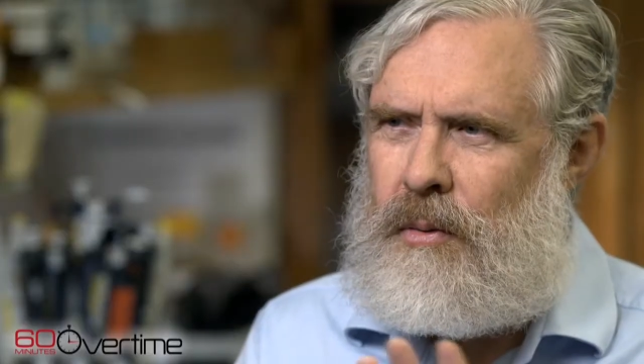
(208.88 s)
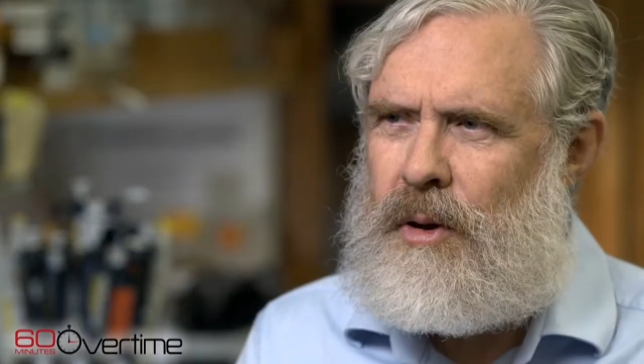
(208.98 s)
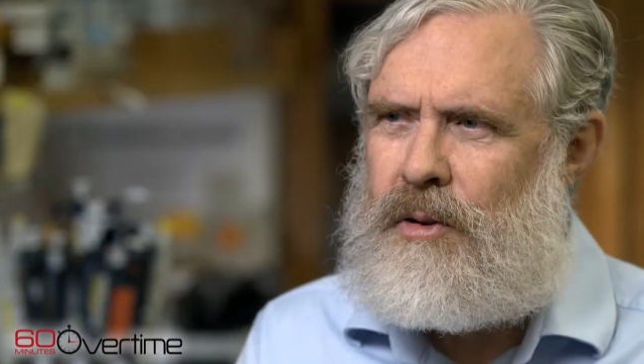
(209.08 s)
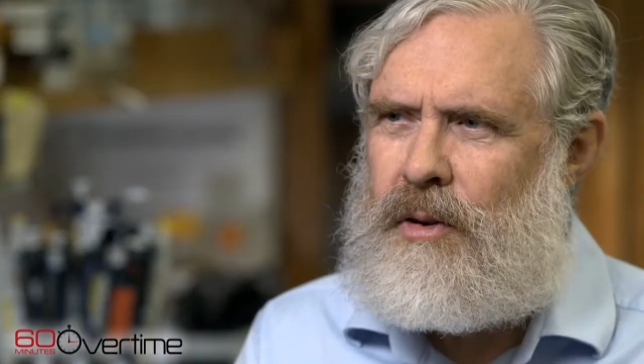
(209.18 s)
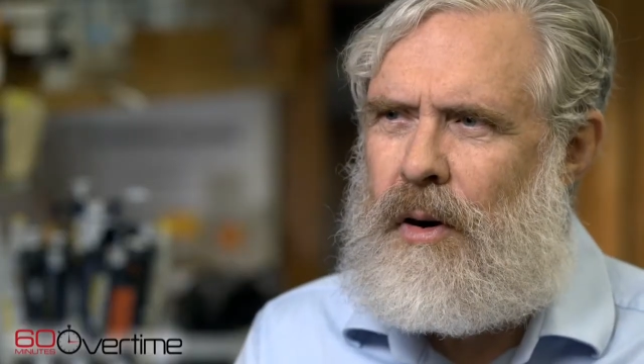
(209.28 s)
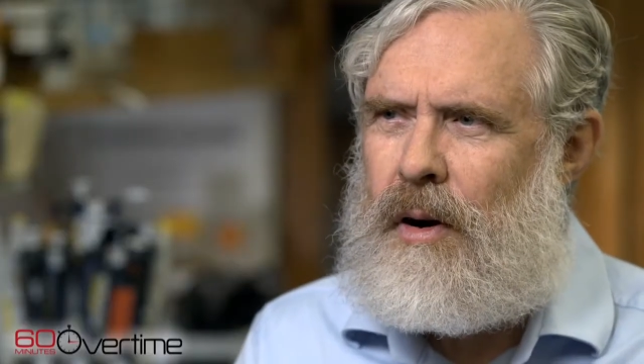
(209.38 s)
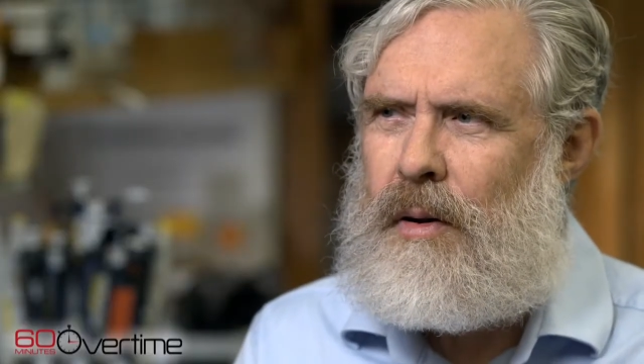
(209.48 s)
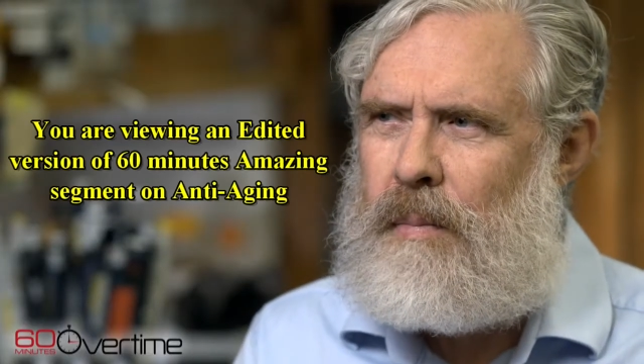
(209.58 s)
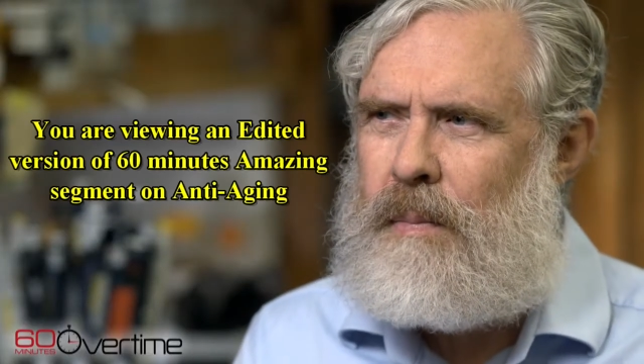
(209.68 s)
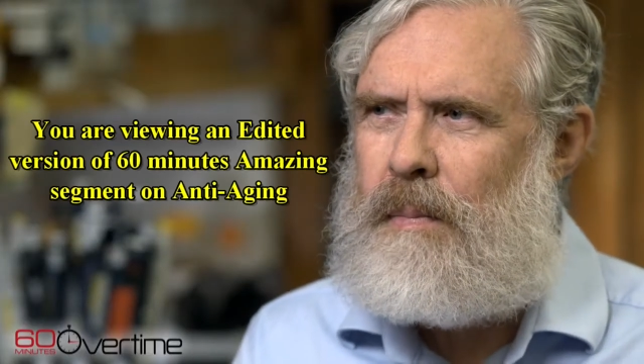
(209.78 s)
the risks are
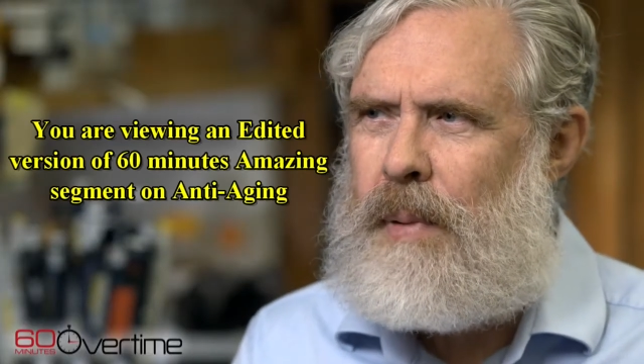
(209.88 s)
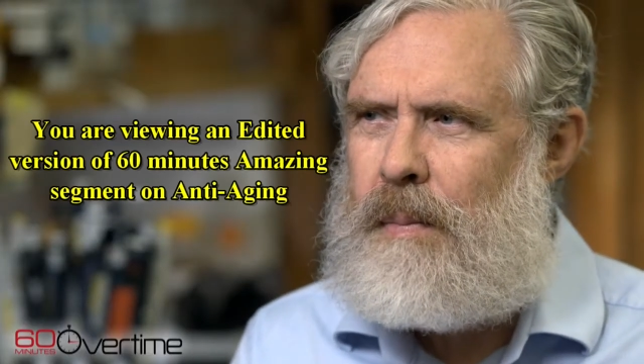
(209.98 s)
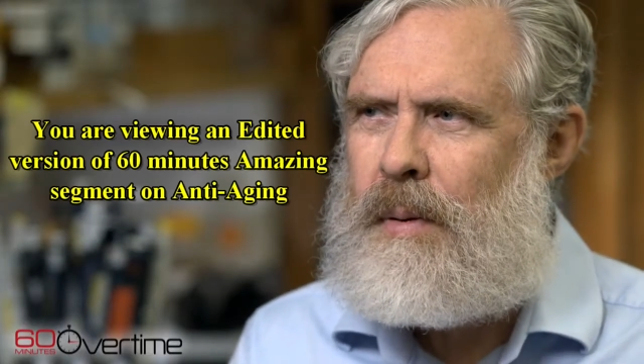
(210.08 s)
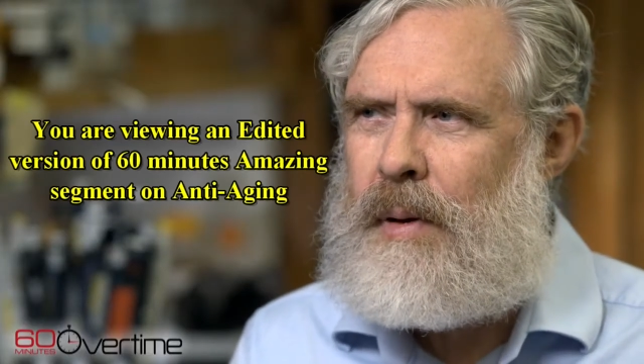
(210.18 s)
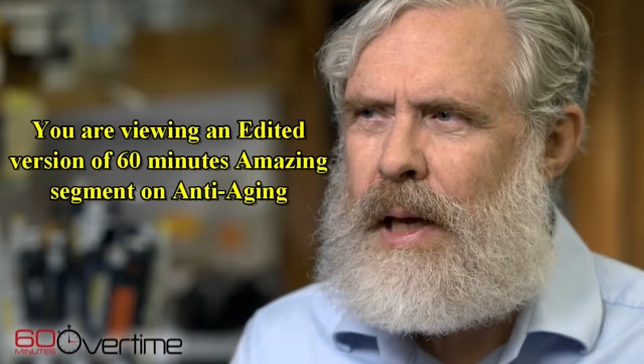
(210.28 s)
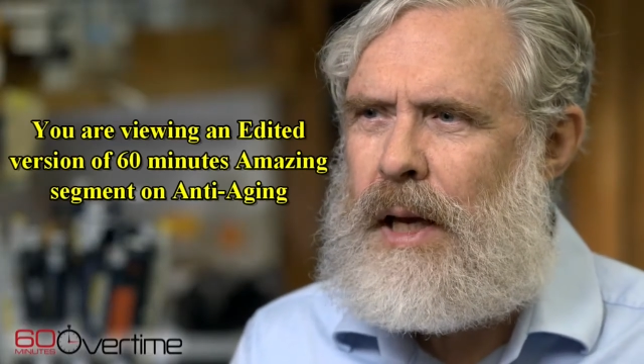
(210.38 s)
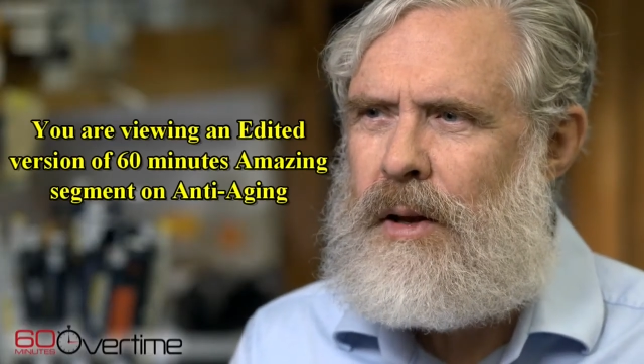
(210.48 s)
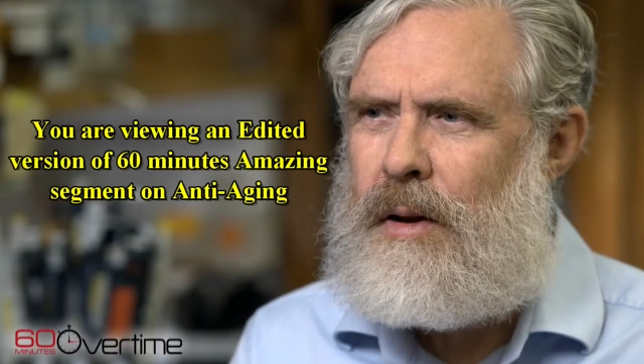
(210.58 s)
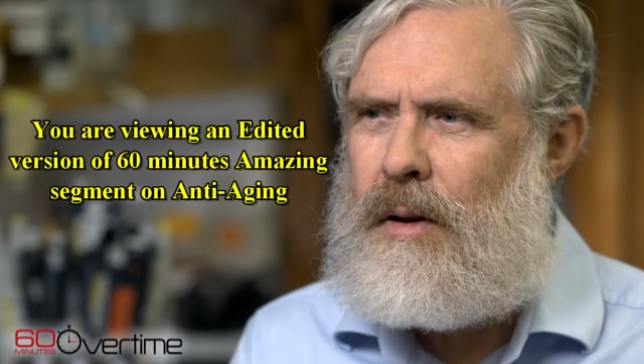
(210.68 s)
that people get,